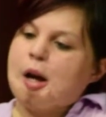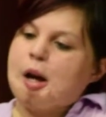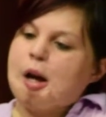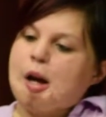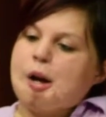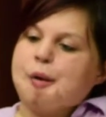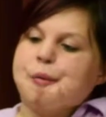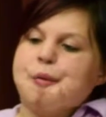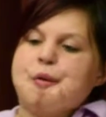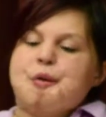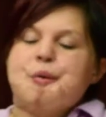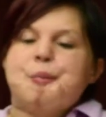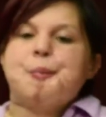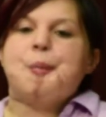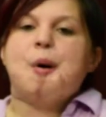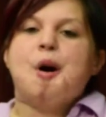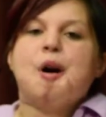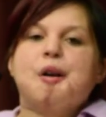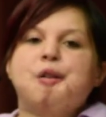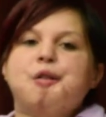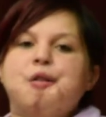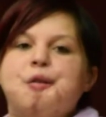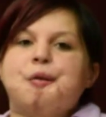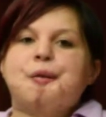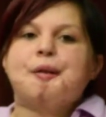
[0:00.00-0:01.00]
It was
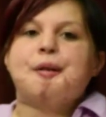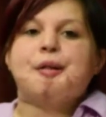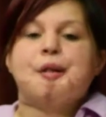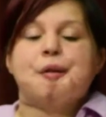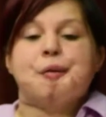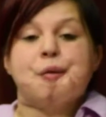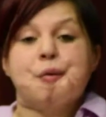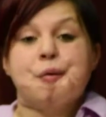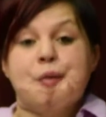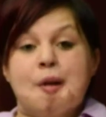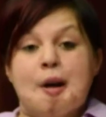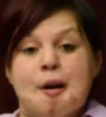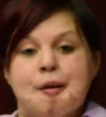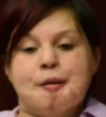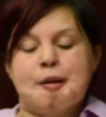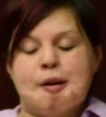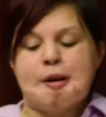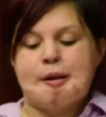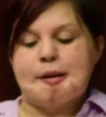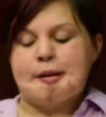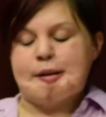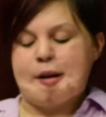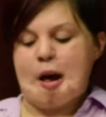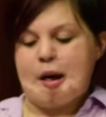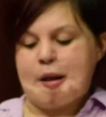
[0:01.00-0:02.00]
March 5th of
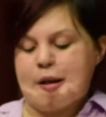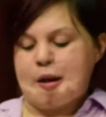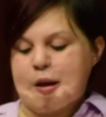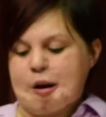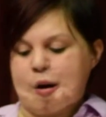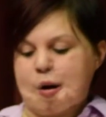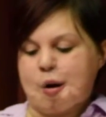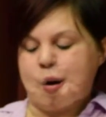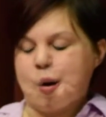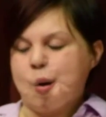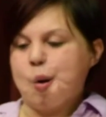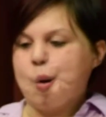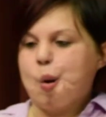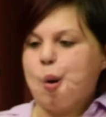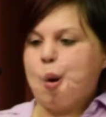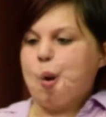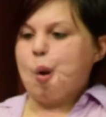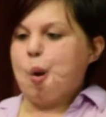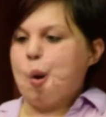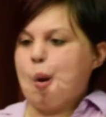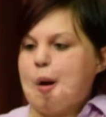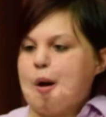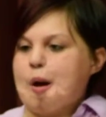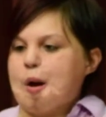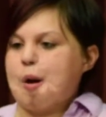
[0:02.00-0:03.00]
2007
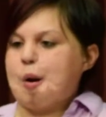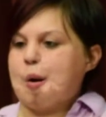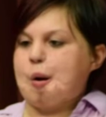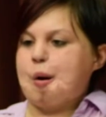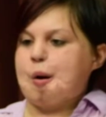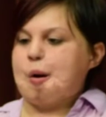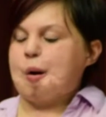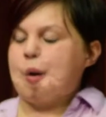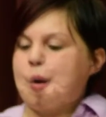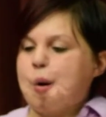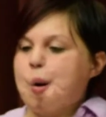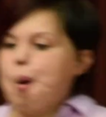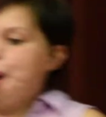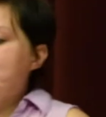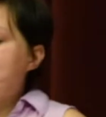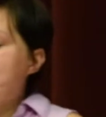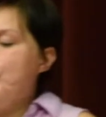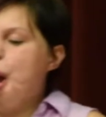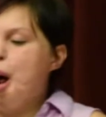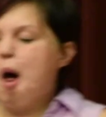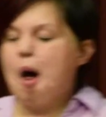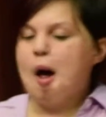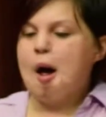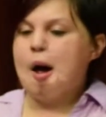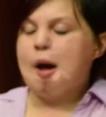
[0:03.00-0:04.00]
when
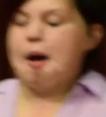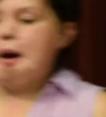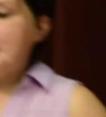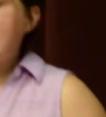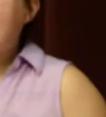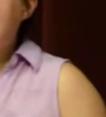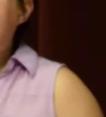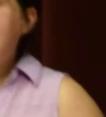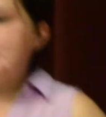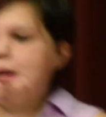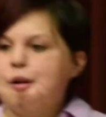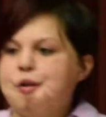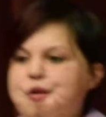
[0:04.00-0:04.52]
Juan